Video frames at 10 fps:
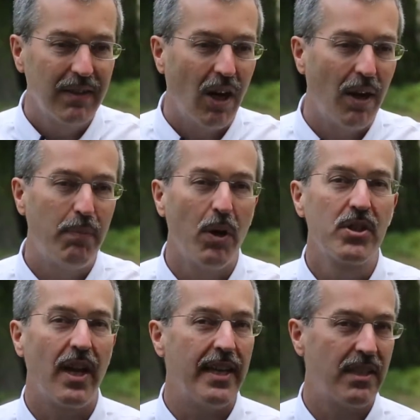on both
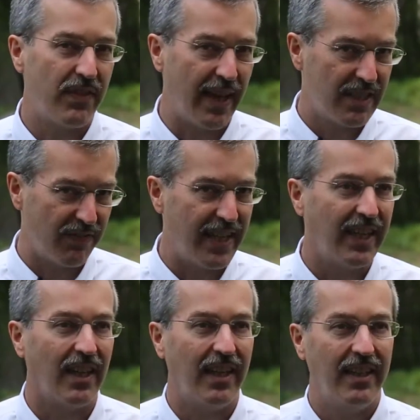sides of that
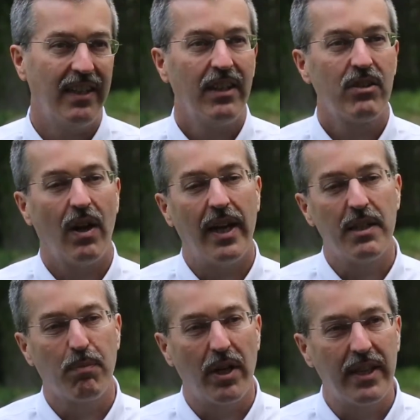dividing line, trying
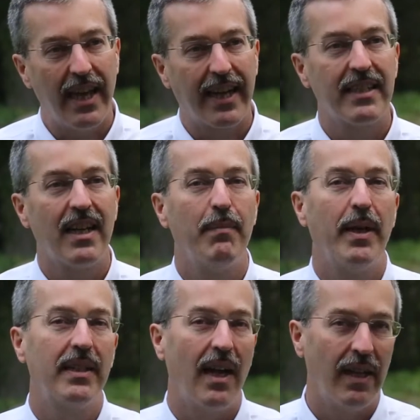to bring the
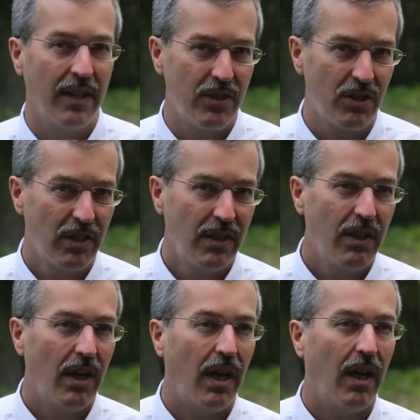academic knowledge
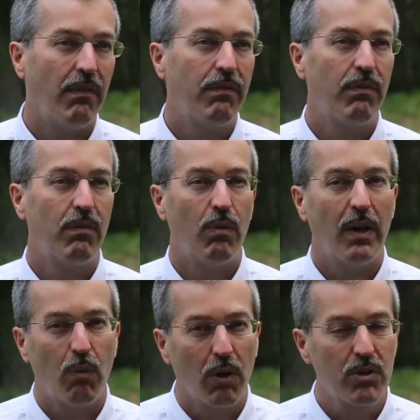of
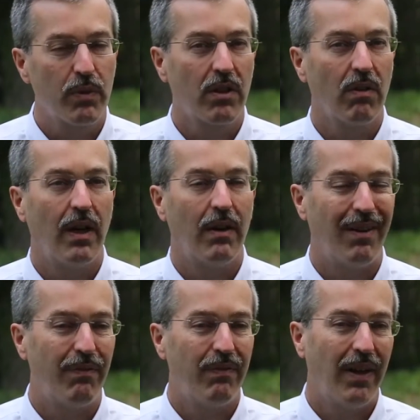what works with
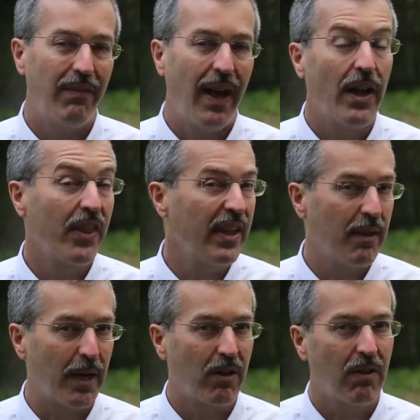of how to think about